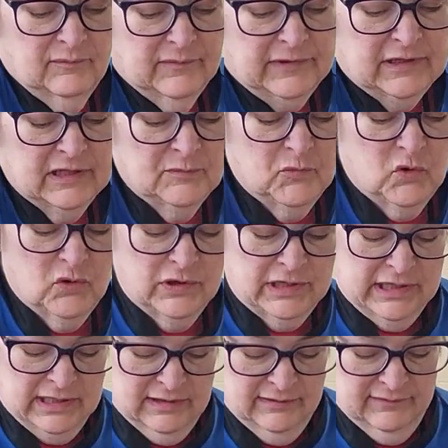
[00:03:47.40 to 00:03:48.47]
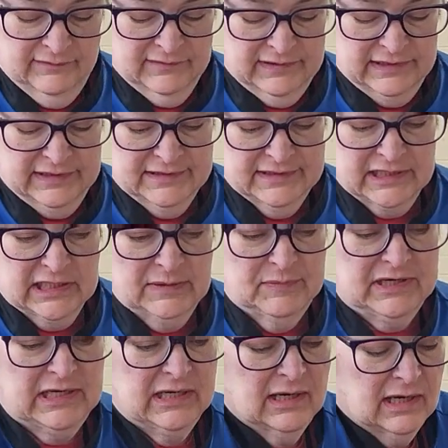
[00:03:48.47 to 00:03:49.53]
In the morning, it is going to
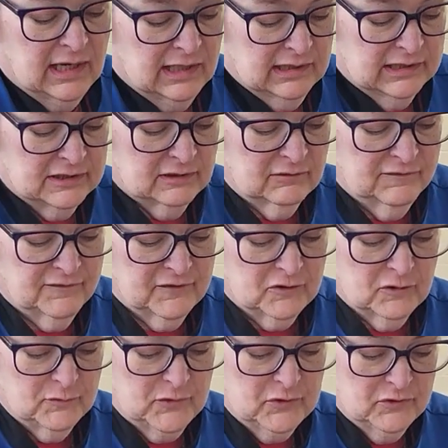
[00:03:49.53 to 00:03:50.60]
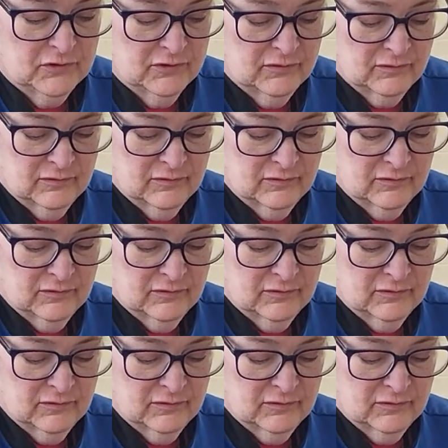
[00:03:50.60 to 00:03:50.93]
be a little firmer.